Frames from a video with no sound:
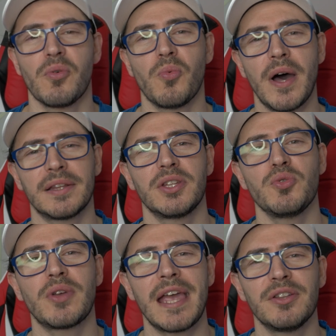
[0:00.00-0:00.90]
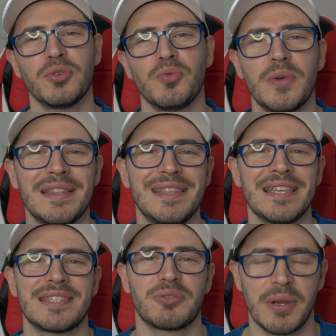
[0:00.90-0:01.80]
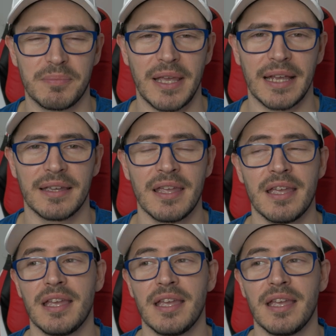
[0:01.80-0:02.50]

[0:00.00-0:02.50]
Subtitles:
what you can do with the Stream Deck.